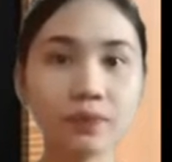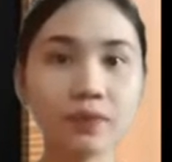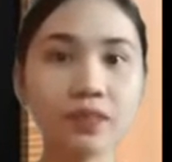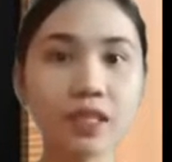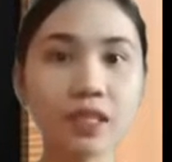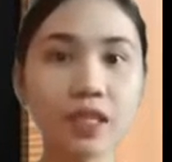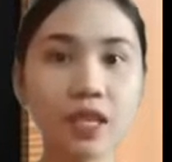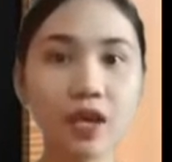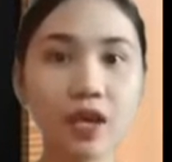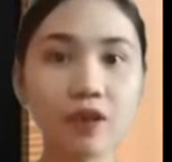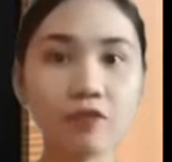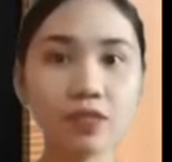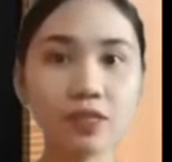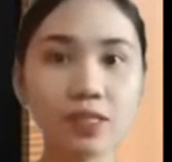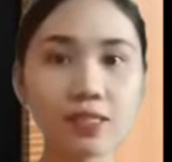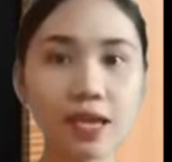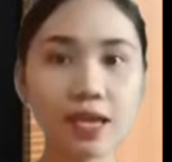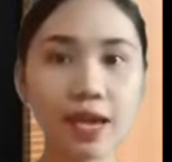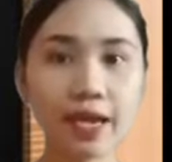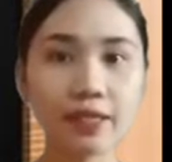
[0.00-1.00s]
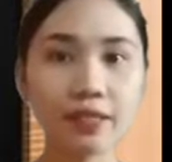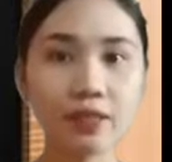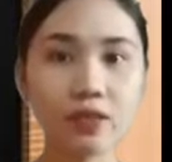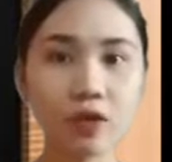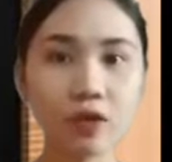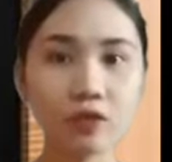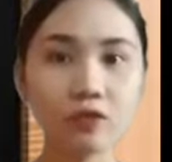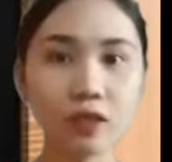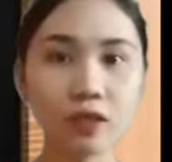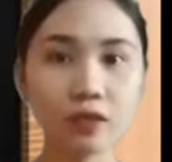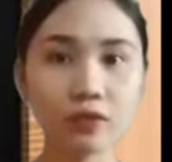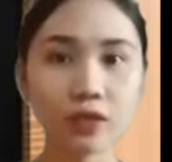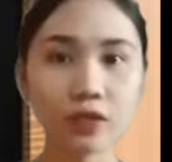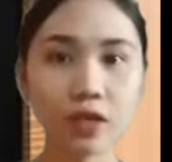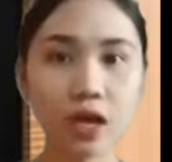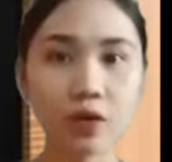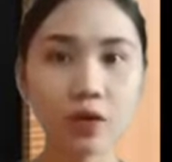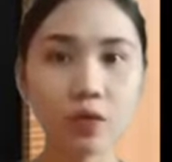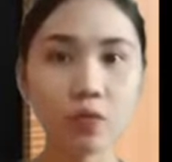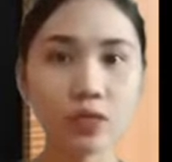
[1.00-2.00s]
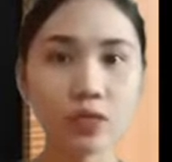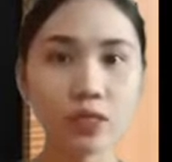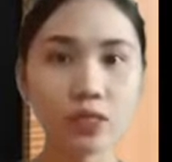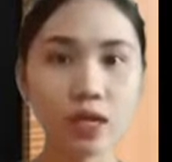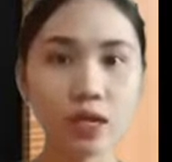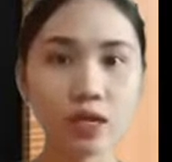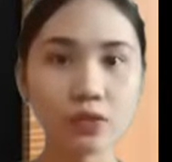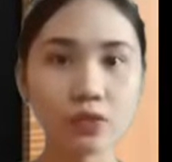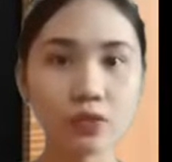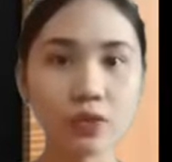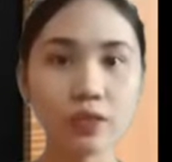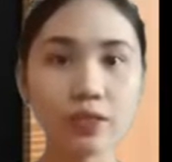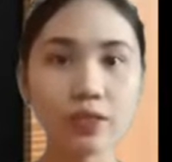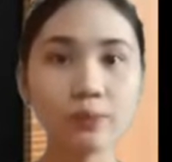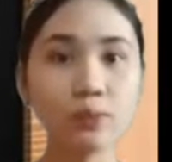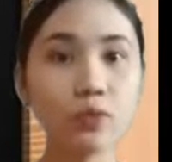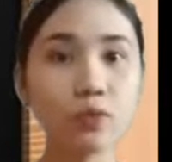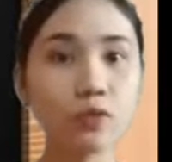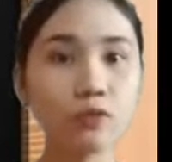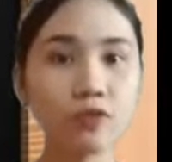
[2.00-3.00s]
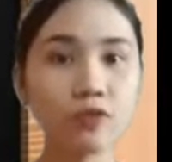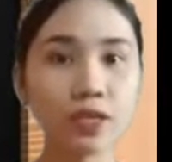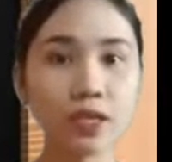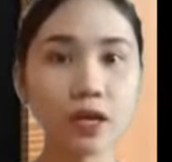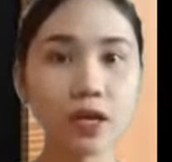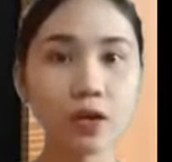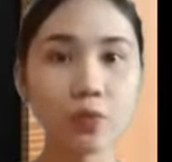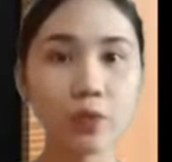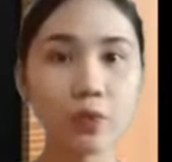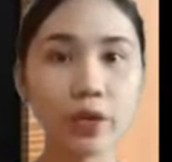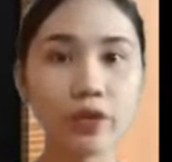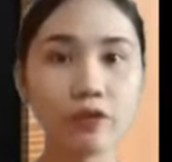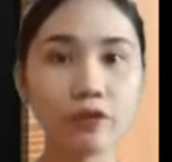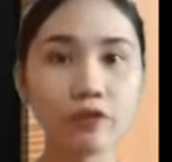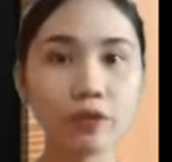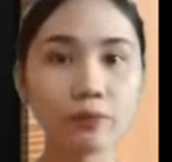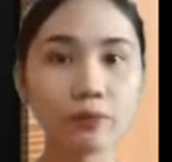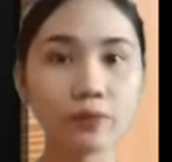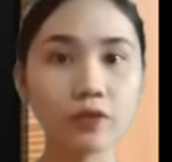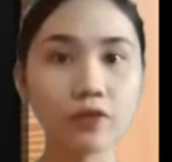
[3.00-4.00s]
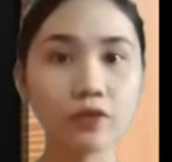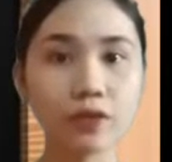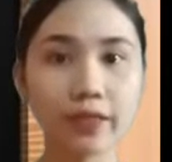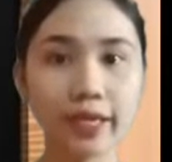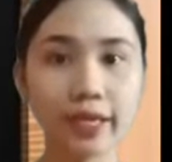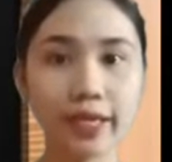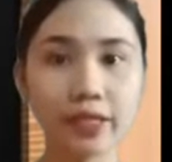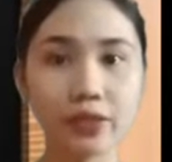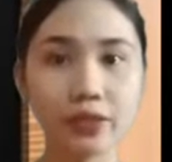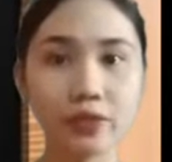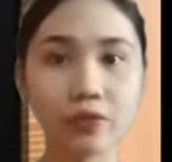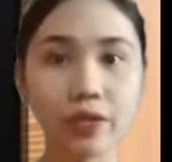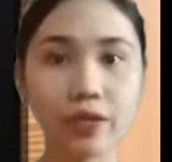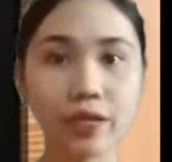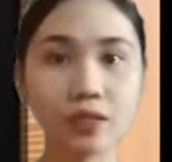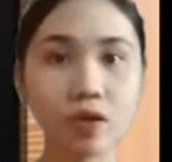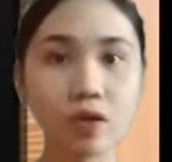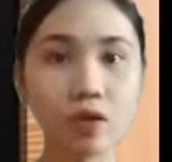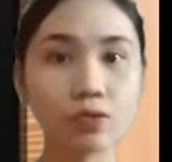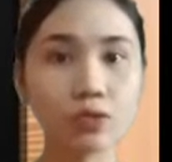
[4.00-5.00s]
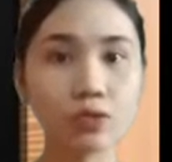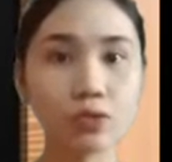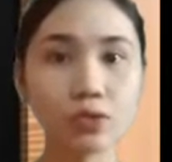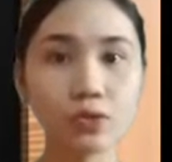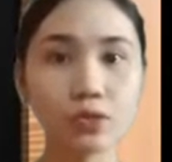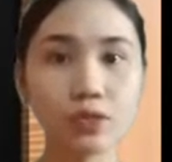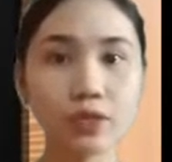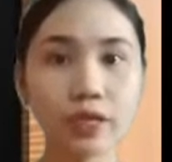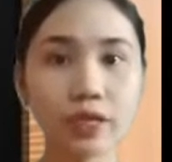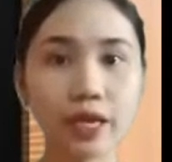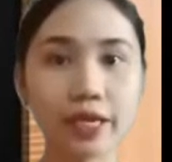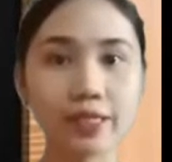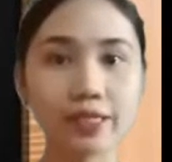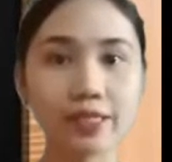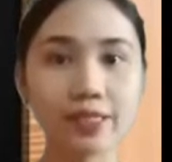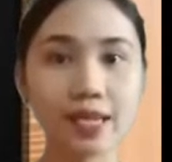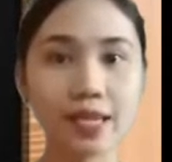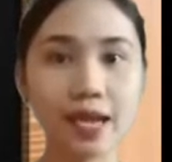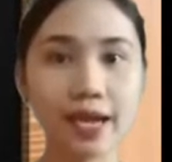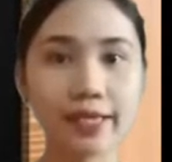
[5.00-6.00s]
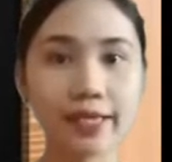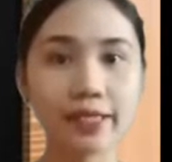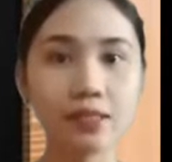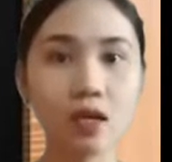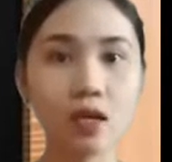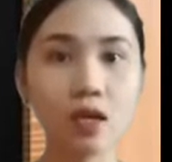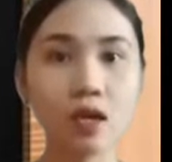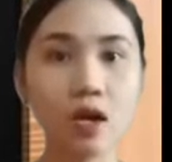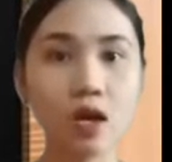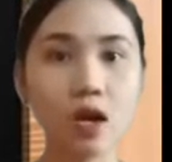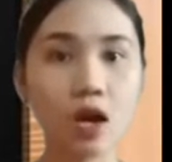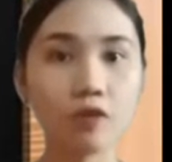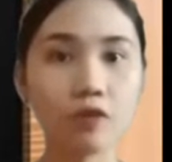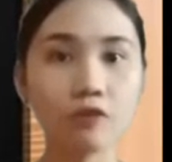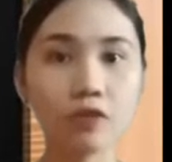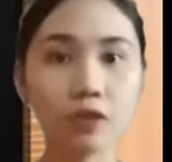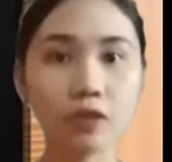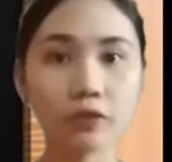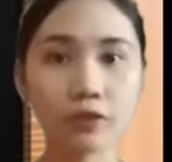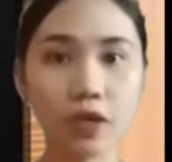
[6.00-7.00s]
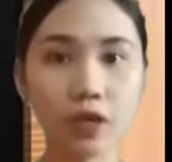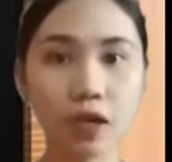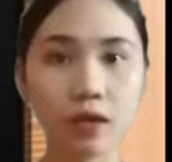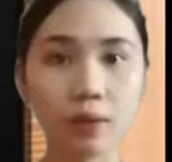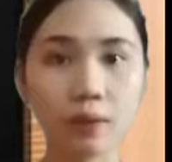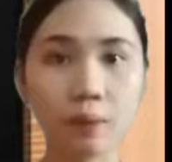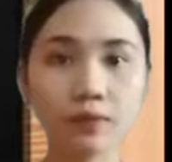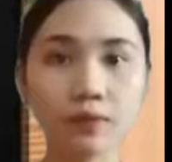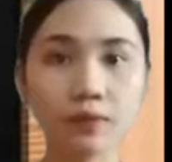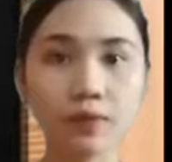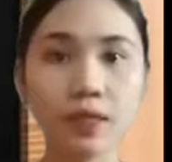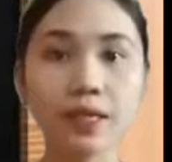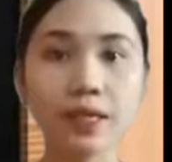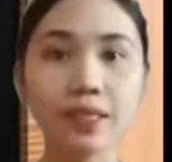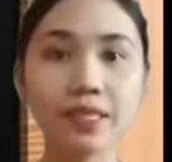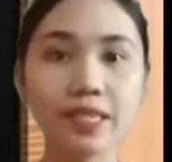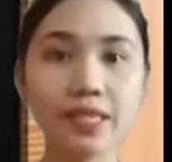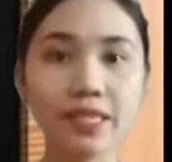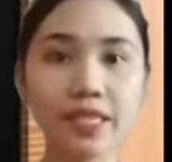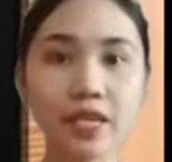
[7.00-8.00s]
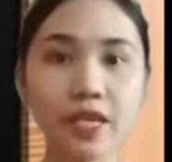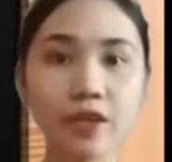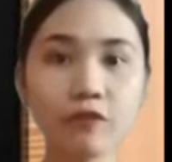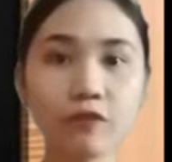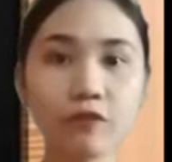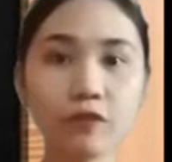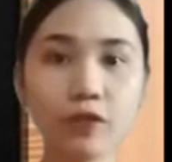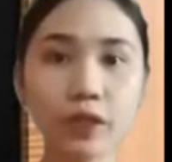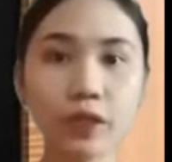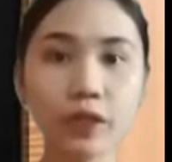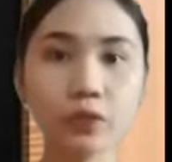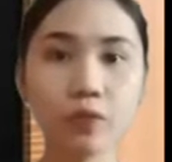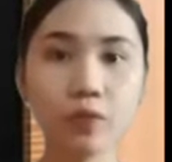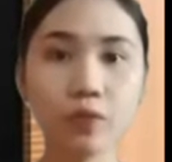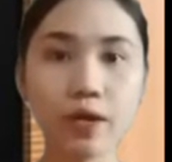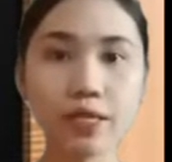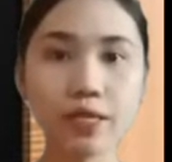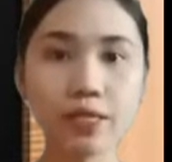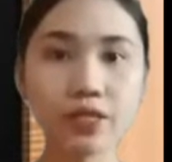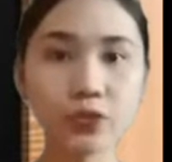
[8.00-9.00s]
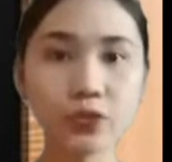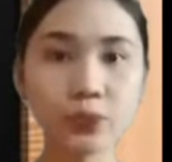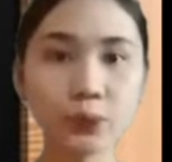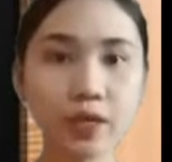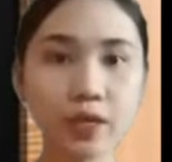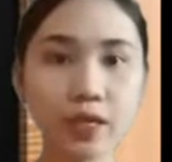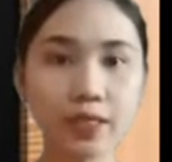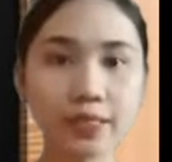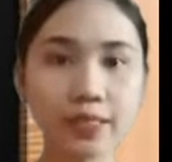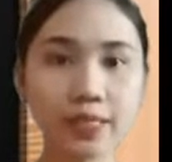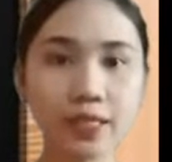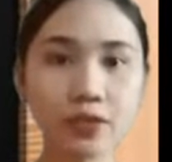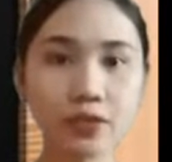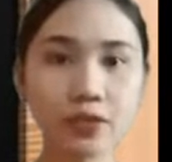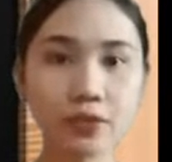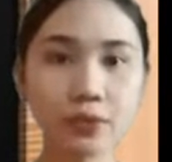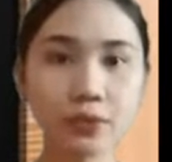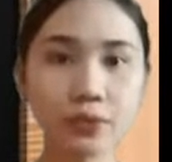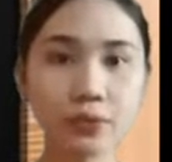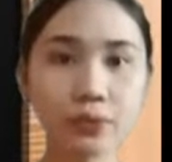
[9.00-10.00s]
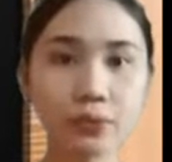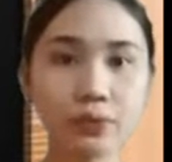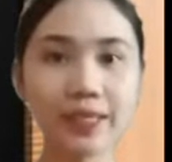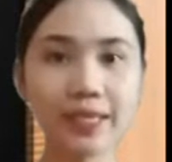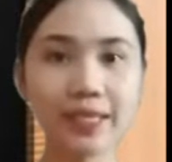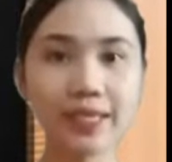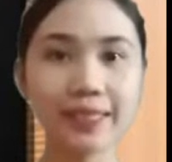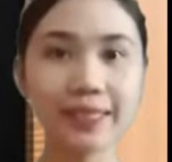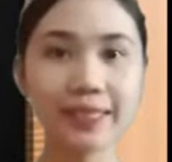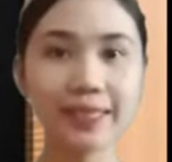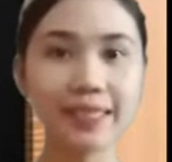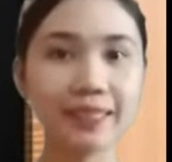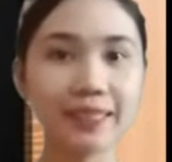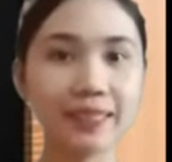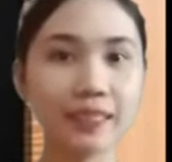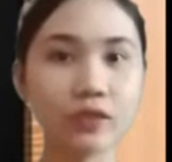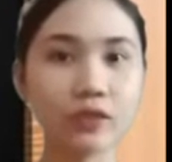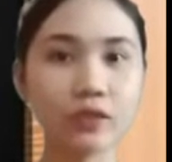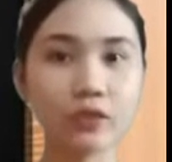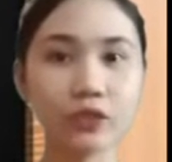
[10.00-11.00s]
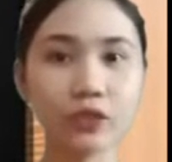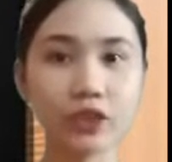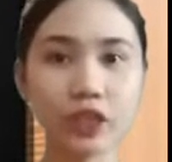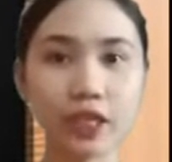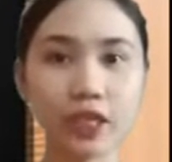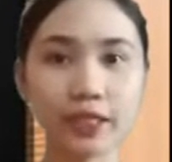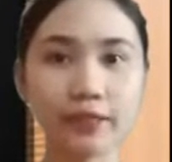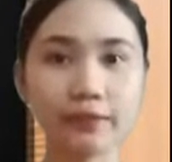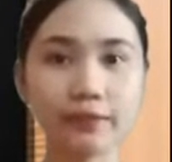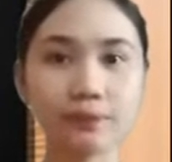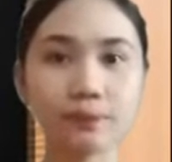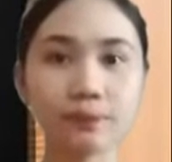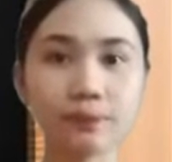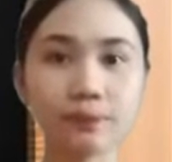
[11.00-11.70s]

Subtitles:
The left side of the crack was actually moving away from the volcano and also the right side of the crack. The sea floor was spreading through dating the ocean.